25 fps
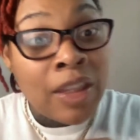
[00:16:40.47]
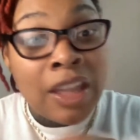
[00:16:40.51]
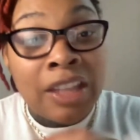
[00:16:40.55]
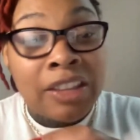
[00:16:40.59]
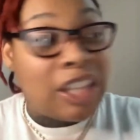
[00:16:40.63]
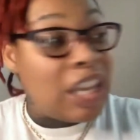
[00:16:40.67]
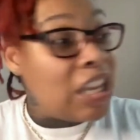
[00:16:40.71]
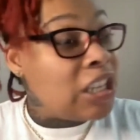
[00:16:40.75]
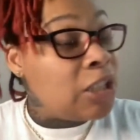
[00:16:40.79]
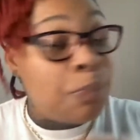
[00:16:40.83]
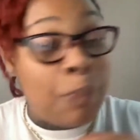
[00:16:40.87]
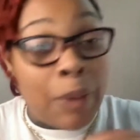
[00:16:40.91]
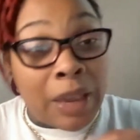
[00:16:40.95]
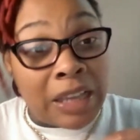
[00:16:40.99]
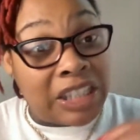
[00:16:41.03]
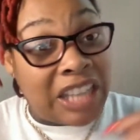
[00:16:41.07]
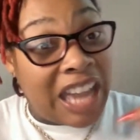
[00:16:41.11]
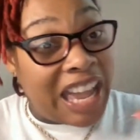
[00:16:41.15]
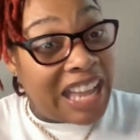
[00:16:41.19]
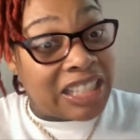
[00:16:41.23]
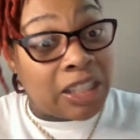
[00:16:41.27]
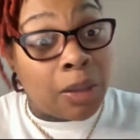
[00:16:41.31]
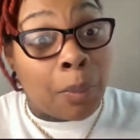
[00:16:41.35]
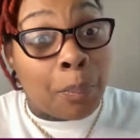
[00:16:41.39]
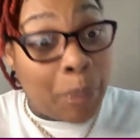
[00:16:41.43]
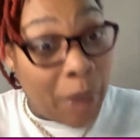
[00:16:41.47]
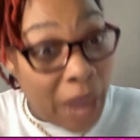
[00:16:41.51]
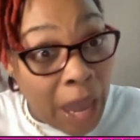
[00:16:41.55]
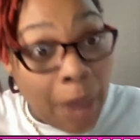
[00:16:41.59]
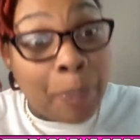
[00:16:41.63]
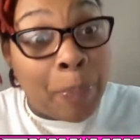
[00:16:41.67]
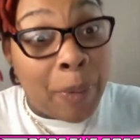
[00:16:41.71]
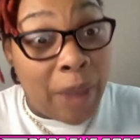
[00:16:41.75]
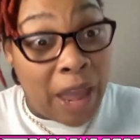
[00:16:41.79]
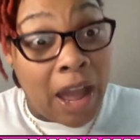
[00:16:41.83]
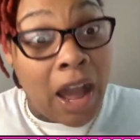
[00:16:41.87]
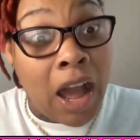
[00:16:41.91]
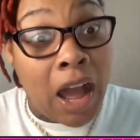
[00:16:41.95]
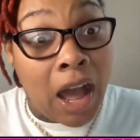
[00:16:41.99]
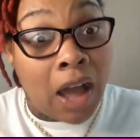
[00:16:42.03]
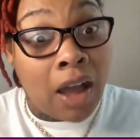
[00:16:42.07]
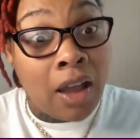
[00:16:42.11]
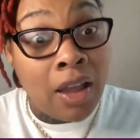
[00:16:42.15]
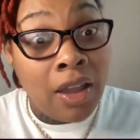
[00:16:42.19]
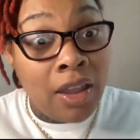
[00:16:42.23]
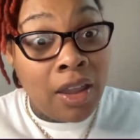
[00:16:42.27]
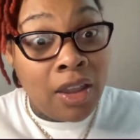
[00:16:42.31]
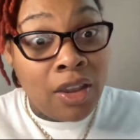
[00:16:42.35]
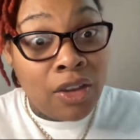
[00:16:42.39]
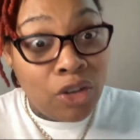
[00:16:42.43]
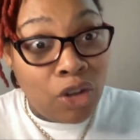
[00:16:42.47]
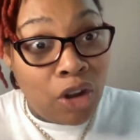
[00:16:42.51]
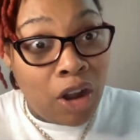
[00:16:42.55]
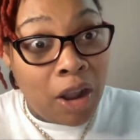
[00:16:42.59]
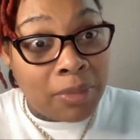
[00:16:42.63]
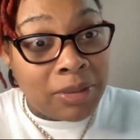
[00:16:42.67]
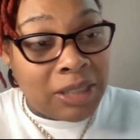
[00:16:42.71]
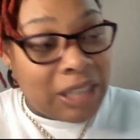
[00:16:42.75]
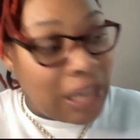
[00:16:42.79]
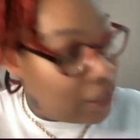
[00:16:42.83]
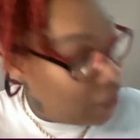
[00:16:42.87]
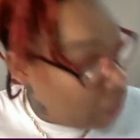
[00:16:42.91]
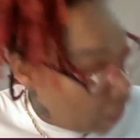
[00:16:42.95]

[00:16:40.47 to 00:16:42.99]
This bitch has some pimp in her. You know what I'm saying?